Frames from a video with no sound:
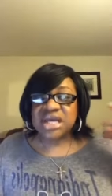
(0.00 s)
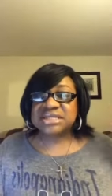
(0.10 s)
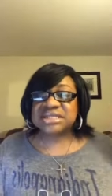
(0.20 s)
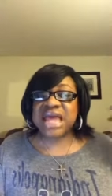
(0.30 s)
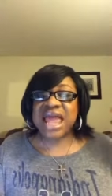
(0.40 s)

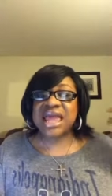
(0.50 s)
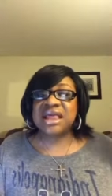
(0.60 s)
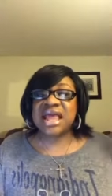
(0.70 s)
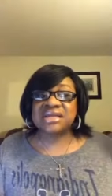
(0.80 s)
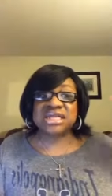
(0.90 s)

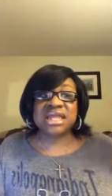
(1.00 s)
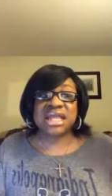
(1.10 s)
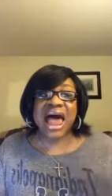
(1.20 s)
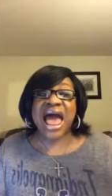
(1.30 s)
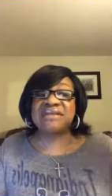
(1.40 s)
saying into the
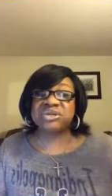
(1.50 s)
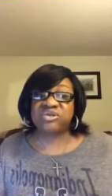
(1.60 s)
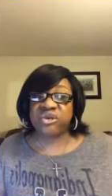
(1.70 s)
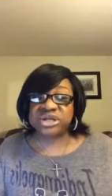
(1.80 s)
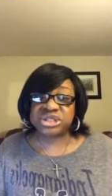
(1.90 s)
lives
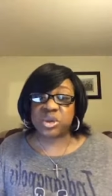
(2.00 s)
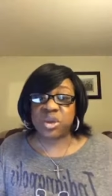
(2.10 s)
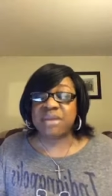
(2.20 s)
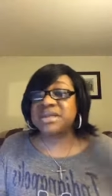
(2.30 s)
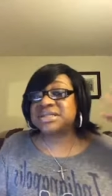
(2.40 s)
of Christian
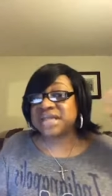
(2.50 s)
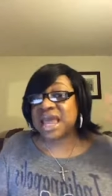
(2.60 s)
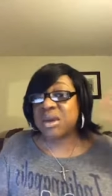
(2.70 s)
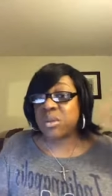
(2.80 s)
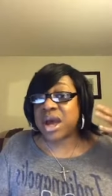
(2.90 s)
women,
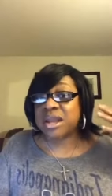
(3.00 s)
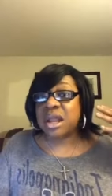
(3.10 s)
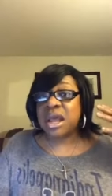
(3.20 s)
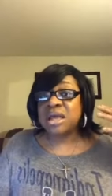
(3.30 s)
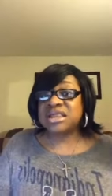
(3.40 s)
saying what
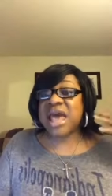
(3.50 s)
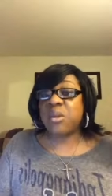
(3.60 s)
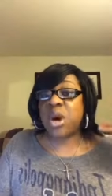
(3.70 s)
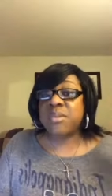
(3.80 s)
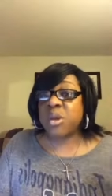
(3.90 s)

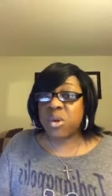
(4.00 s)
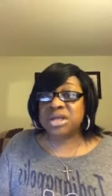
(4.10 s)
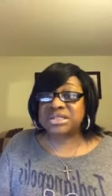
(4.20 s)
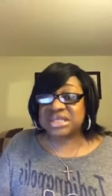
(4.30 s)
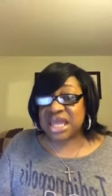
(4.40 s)
that woman
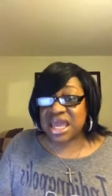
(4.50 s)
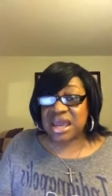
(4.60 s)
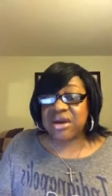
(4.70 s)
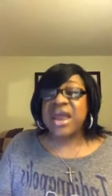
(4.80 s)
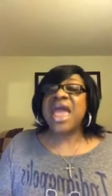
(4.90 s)
wants to
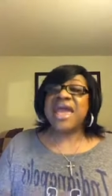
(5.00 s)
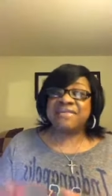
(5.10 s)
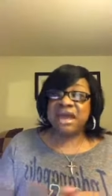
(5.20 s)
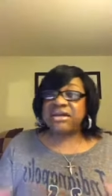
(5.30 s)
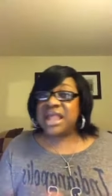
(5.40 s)
hear,
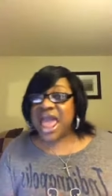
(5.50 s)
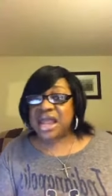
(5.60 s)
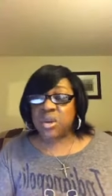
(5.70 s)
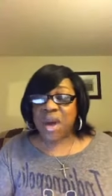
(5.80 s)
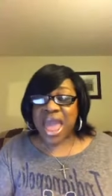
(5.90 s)
and they're
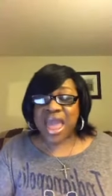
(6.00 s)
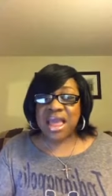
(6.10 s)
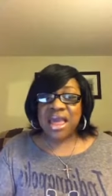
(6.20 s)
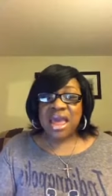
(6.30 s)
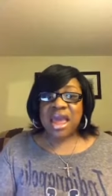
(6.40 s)
led
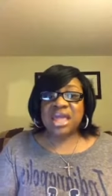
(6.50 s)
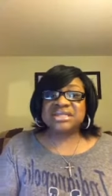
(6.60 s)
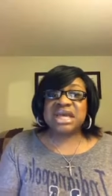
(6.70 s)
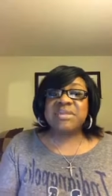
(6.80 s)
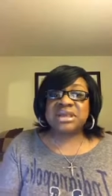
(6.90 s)
away.
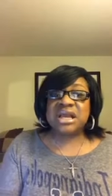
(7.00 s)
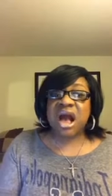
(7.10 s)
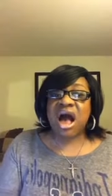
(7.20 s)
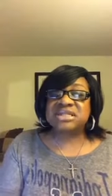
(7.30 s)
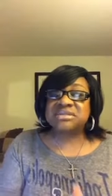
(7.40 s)
And Timothy
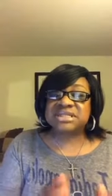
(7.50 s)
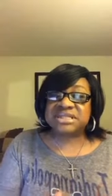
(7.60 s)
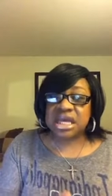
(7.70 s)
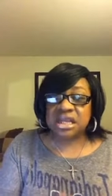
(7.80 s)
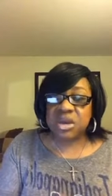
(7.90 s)
calls them
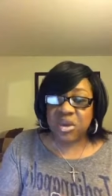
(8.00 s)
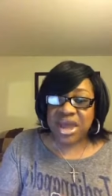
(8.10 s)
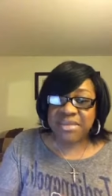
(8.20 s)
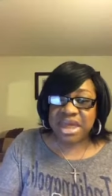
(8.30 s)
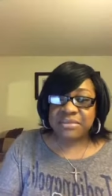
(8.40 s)
silly
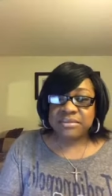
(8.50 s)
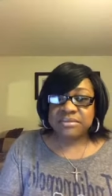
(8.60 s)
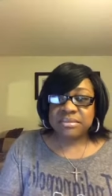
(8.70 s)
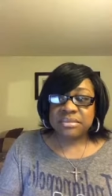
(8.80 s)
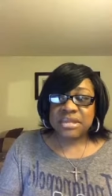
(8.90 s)
women.
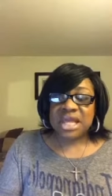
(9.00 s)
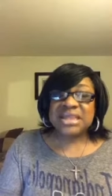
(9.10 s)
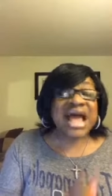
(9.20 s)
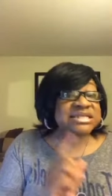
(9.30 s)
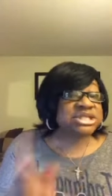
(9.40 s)

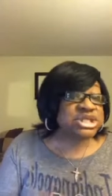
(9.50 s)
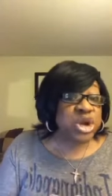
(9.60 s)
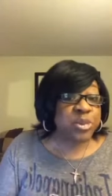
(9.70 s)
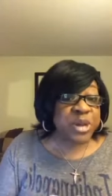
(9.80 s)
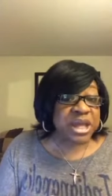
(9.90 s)
Not
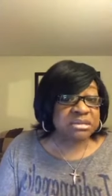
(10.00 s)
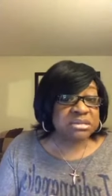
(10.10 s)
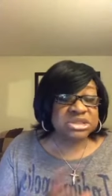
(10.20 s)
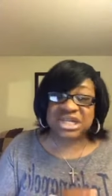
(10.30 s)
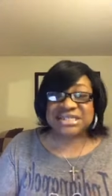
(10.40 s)
stupid,
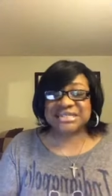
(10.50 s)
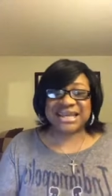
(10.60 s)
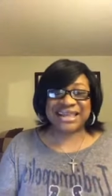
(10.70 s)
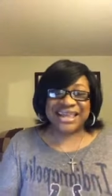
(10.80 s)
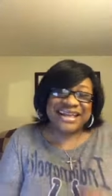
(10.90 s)
just
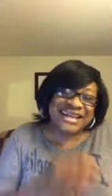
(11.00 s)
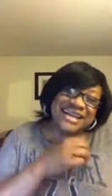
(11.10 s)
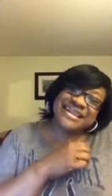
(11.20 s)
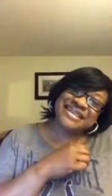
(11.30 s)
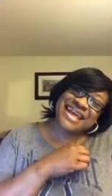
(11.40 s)
silly.
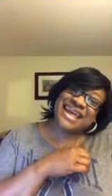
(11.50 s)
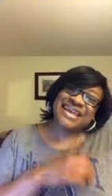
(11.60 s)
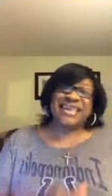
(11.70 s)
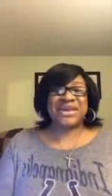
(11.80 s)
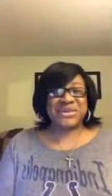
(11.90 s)

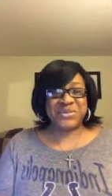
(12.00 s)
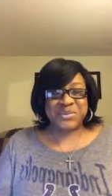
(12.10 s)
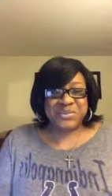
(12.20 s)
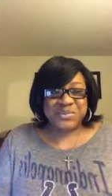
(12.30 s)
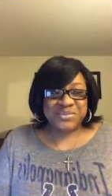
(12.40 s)
Thank you.
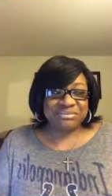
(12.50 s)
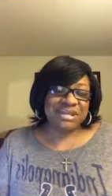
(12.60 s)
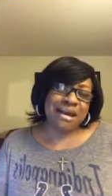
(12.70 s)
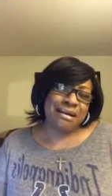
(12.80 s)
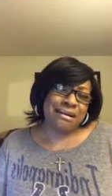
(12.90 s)

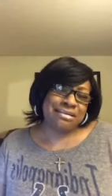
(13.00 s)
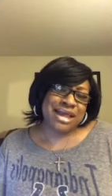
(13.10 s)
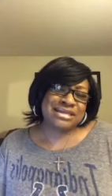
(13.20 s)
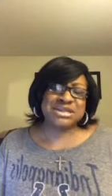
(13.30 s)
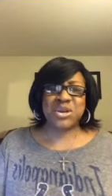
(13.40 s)
Oh,
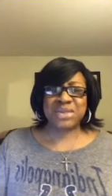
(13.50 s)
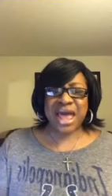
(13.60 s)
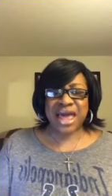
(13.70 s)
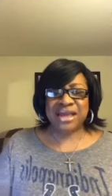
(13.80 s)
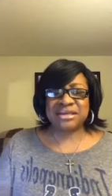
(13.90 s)
that's so
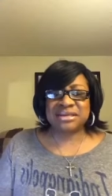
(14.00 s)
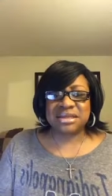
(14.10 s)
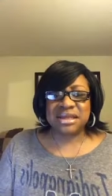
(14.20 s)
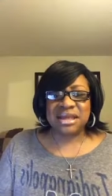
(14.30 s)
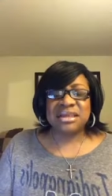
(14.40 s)

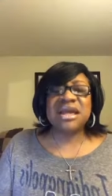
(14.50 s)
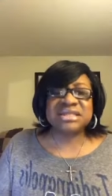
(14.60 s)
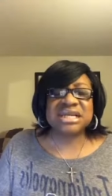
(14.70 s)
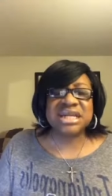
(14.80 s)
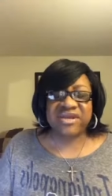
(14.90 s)
nice.
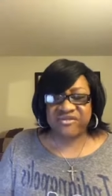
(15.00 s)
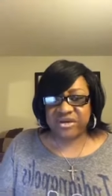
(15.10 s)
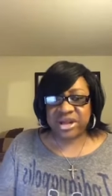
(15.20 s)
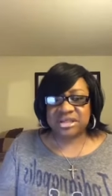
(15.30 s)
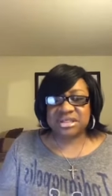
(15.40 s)
There's a
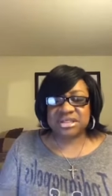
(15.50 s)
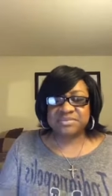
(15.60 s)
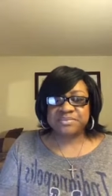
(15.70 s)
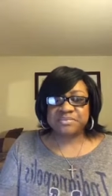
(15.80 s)
difference.